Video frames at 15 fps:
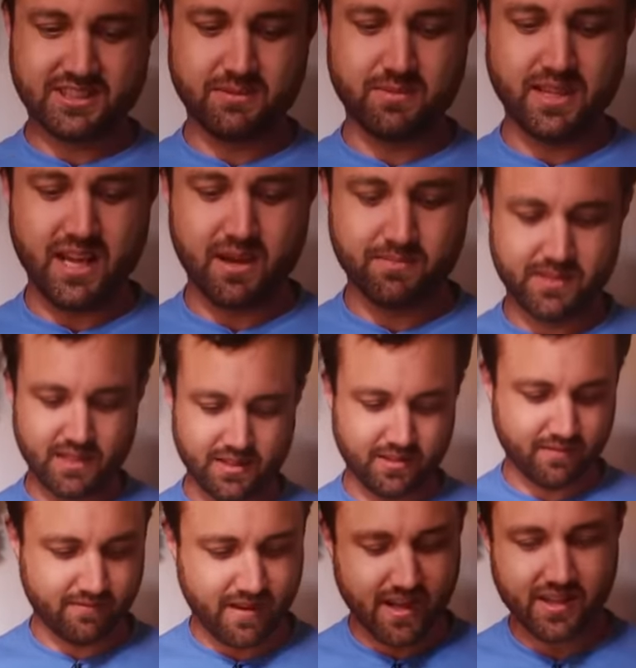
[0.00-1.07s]
like somebody emptied out
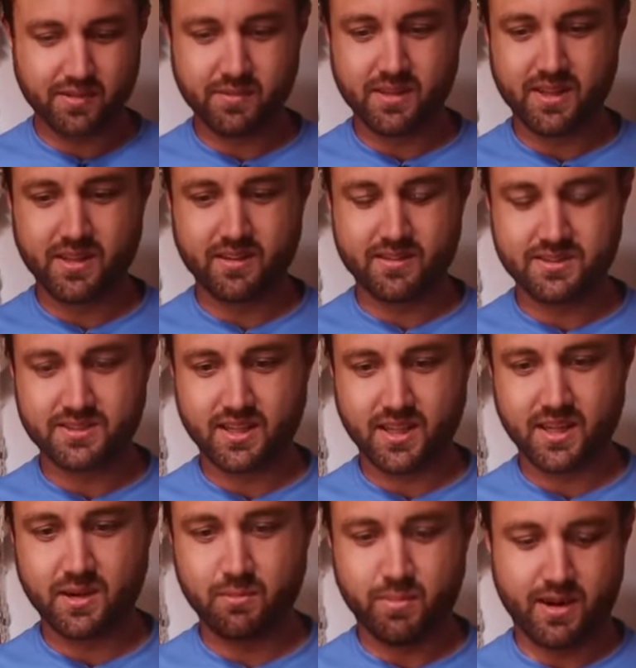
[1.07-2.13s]
their vacuum cleaner and
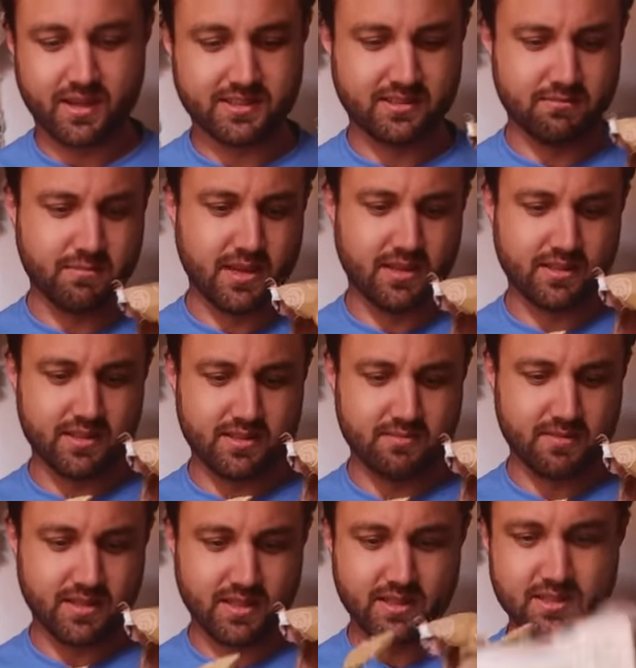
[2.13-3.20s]
stuck it in a box and mailed it
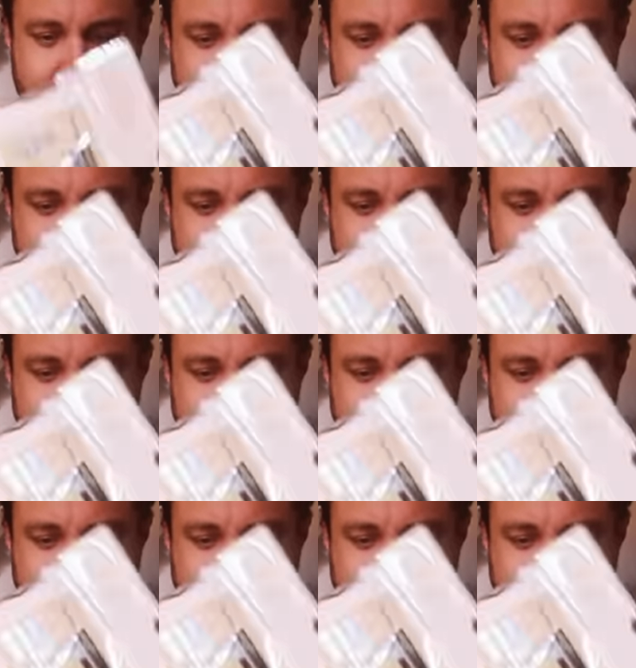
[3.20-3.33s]
to me.